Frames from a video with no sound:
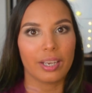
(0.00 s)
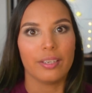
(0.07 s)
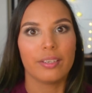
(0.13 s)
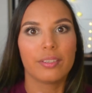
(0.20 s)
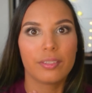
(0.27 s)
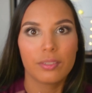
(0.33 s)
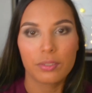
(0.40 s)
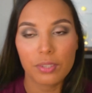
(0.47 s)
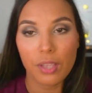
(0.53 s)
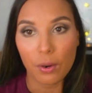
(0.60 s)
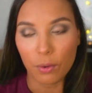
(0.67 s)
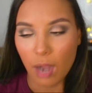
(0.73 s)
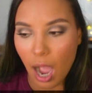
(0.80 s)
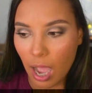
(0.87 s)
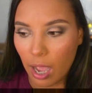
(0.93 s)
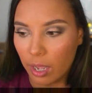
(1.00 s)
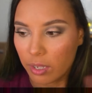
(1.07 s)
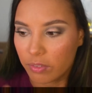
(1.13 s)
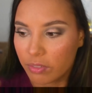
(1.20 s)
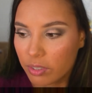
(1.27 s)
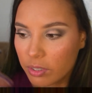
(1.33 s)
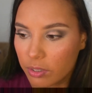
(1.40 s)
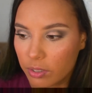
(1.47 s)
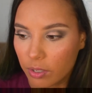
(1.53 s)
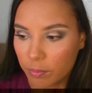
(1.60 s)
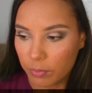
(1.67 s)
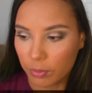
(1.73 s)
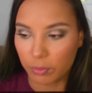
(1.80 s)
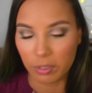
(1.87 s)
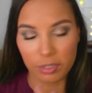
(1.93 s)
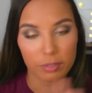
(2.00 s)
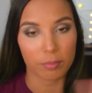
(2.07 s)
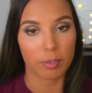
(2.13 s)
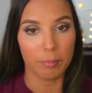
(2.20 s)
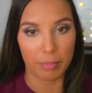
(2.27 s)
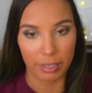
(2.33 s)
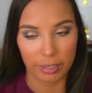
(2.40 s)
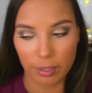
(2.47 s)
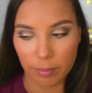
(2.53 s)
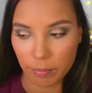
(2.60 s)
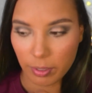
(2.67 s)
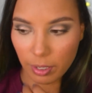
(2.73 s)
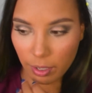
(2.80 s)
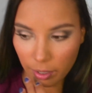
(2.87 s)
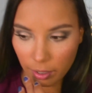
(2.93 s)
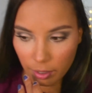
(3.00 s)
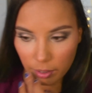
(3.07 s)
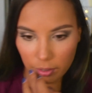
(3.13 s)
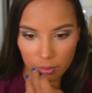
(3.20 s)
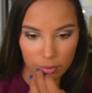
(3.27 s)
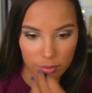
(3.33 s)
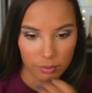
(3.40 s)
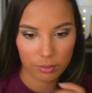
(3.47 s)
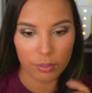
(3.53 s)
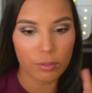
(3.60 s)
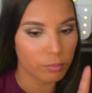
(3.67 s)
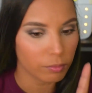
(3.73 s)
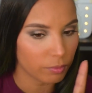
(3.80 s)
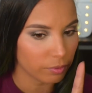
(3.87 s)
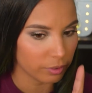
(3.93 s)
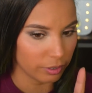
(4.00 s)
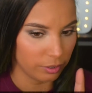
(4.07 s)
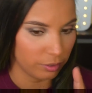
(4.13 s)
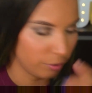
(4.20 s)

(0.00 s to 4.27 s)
So I finished up the rest of my makeup, and oh, I didn't do my